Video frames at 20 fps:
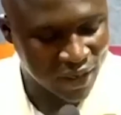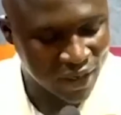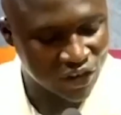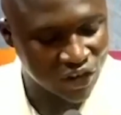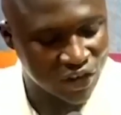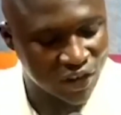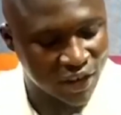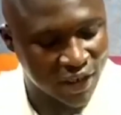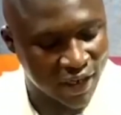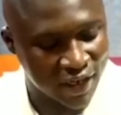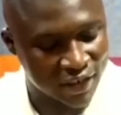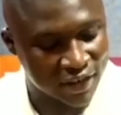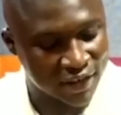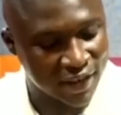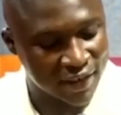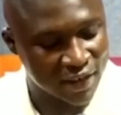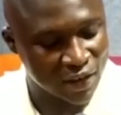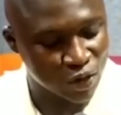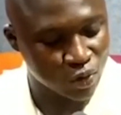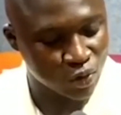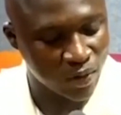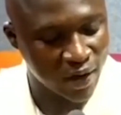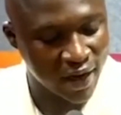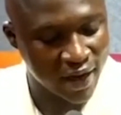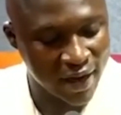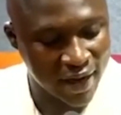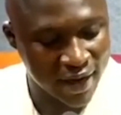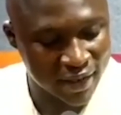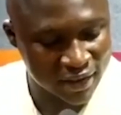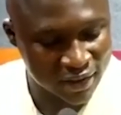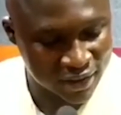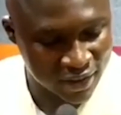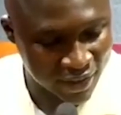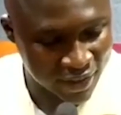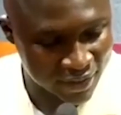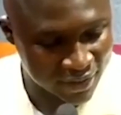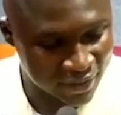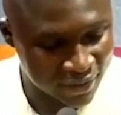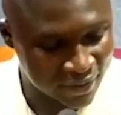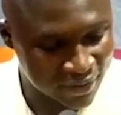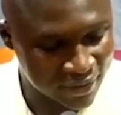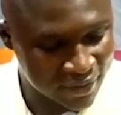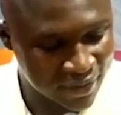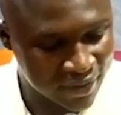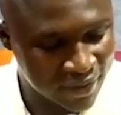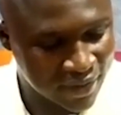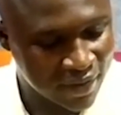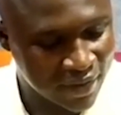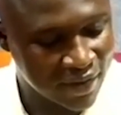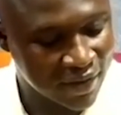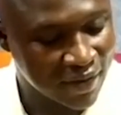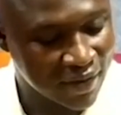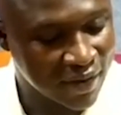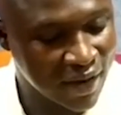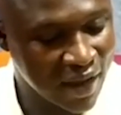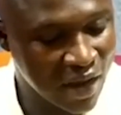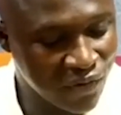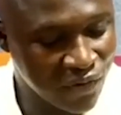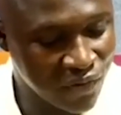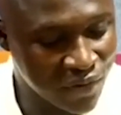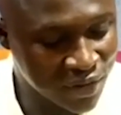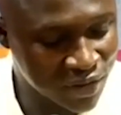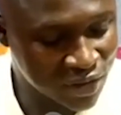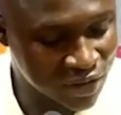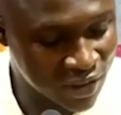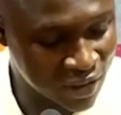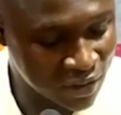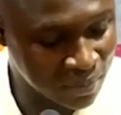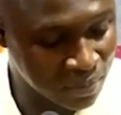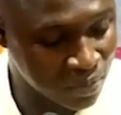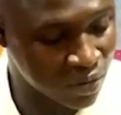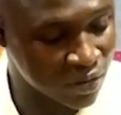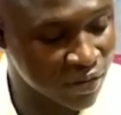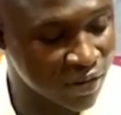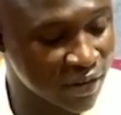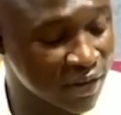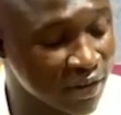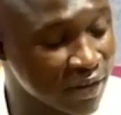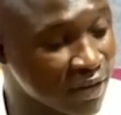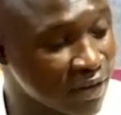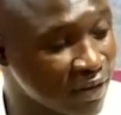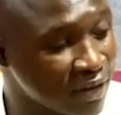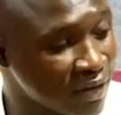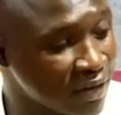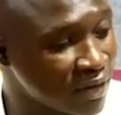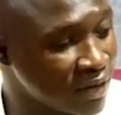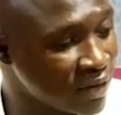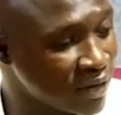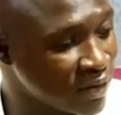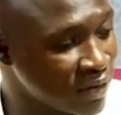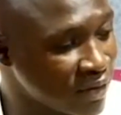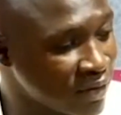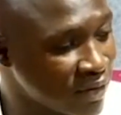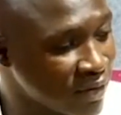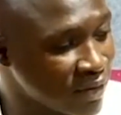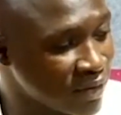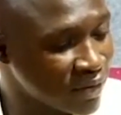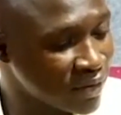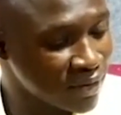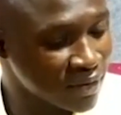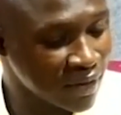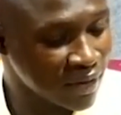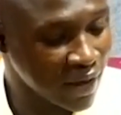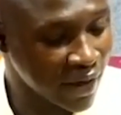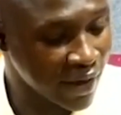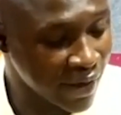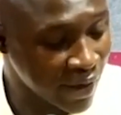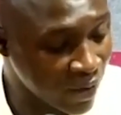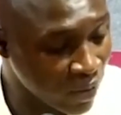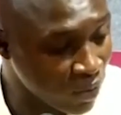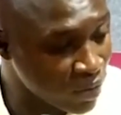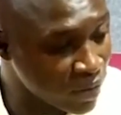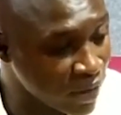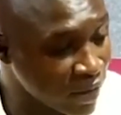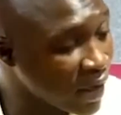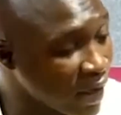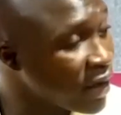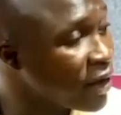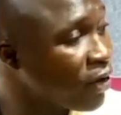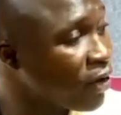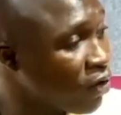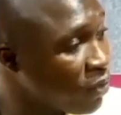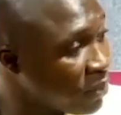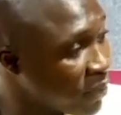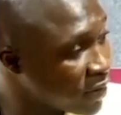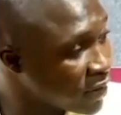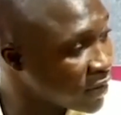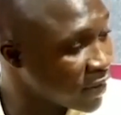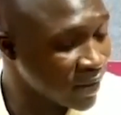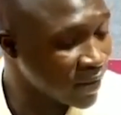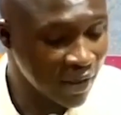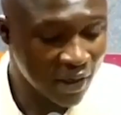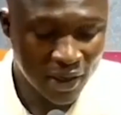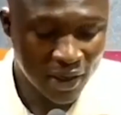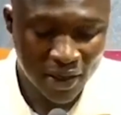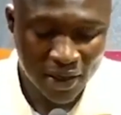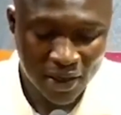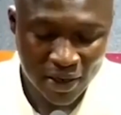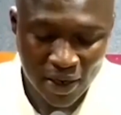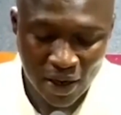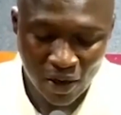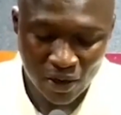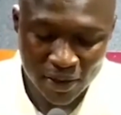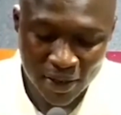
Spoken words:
that's the case, that is why I said every state processes are recorded and documented. Now,